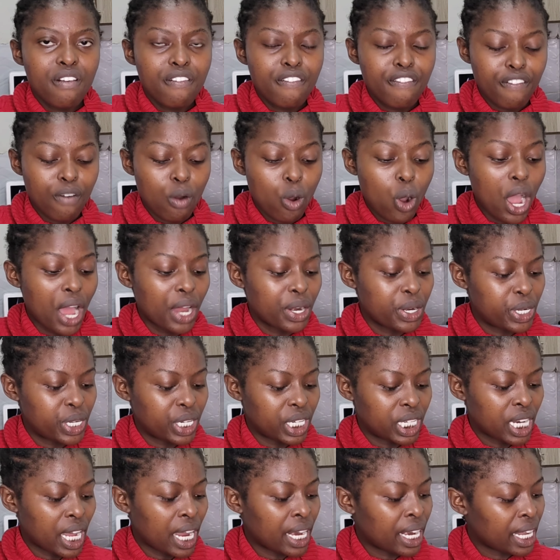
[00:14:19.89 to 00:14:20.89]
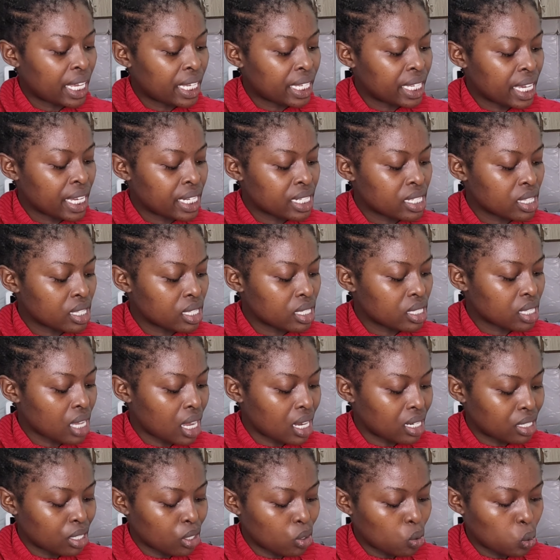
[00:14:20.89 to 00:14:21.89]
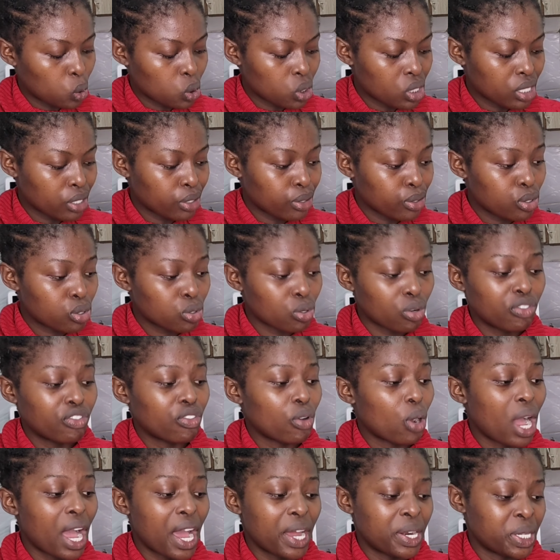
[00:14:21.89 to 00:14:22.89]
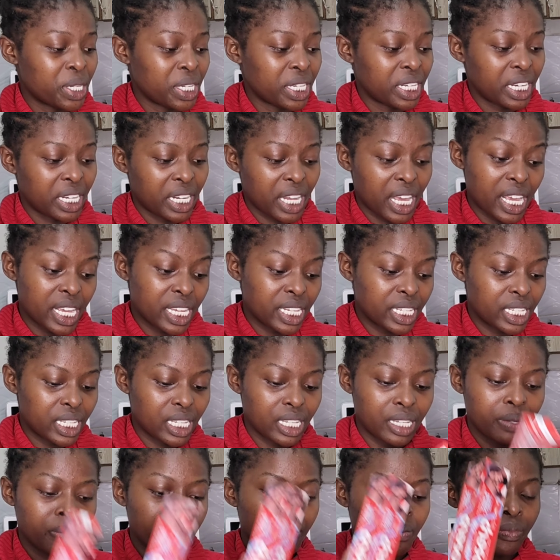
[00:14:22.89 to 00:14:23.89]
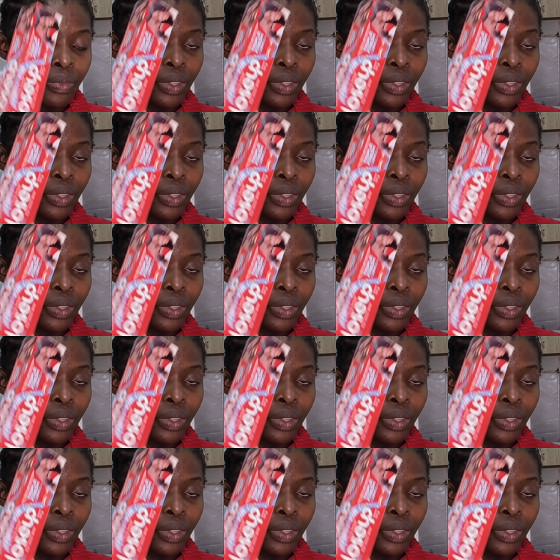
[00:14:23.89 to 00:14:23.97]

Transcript: four hundred. And I get this at the wholesale store for one hundred eighteen.